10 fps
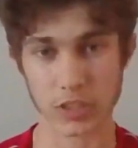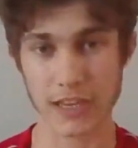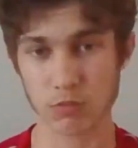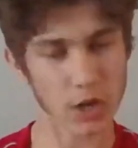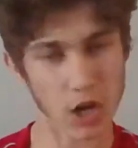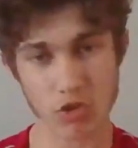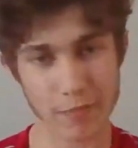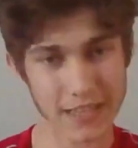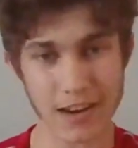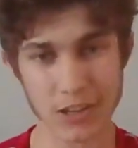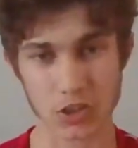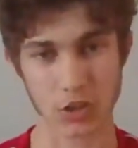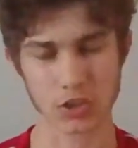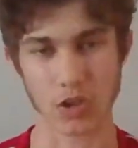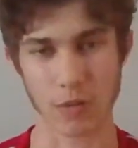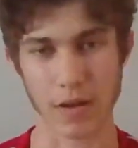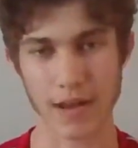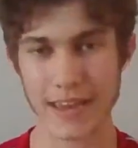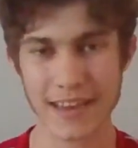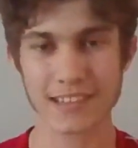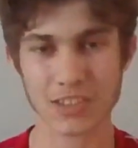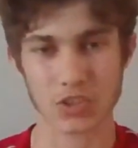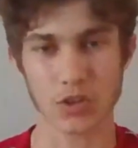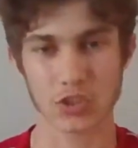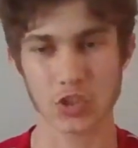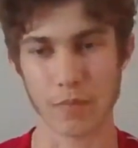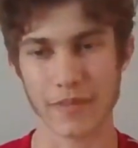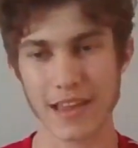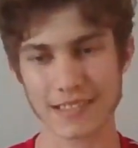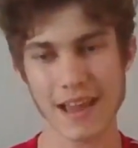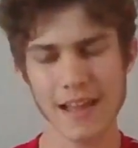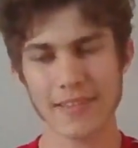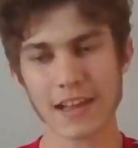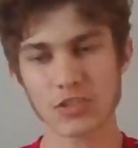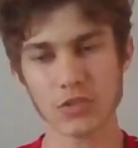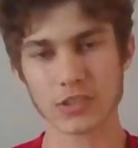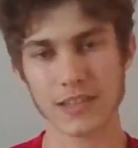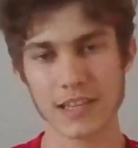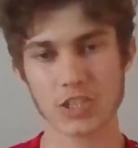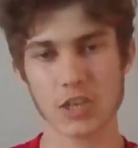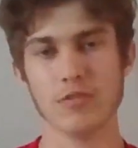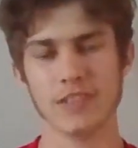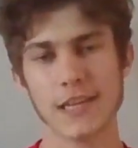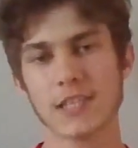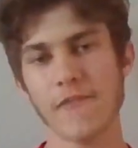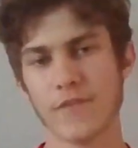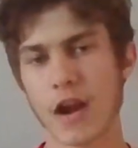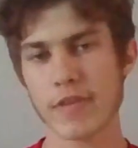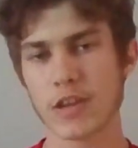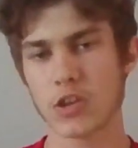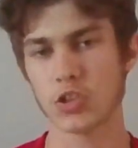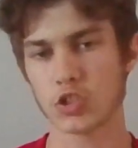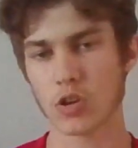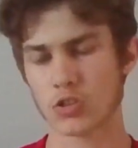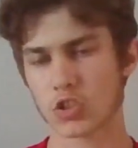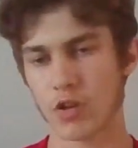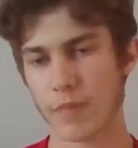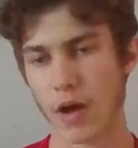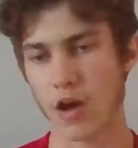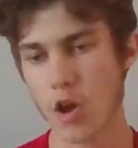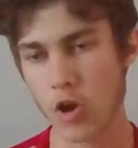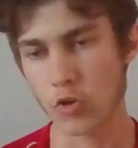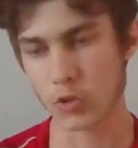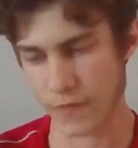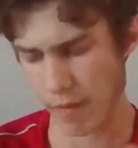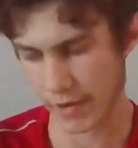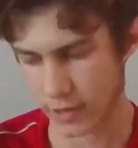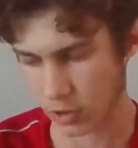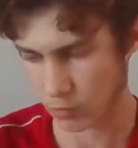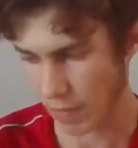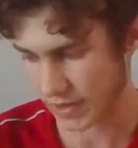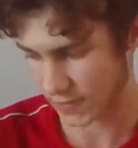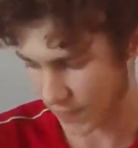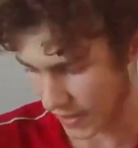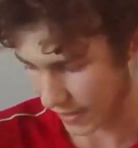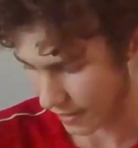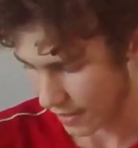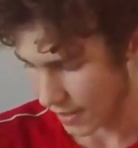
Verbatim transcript: He's one hundred percent a shot stopper. He is a shot stopper. There's that's not an excuse. He's a very good shot stopper who's very good with his feet.